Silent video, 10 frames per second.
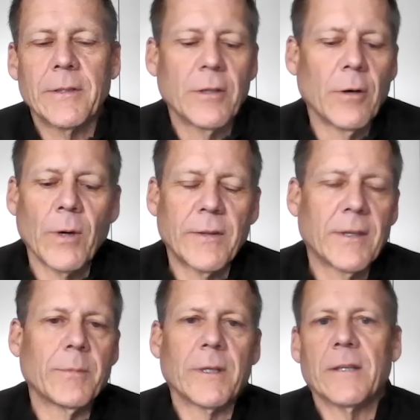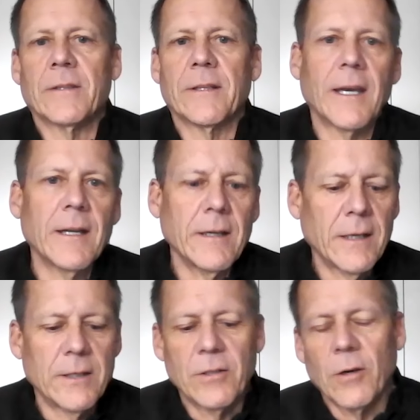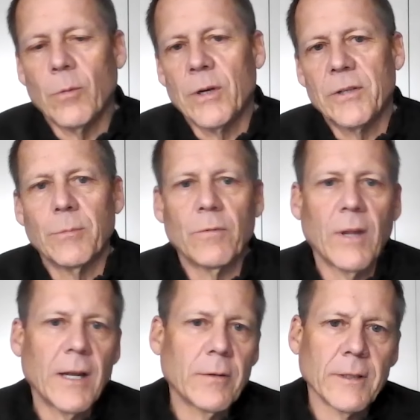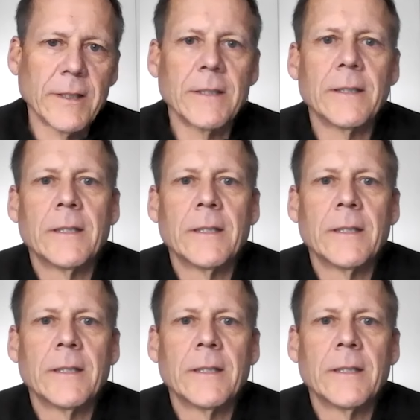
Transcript: You don't want them to get the data, and you don't want it to move laterally.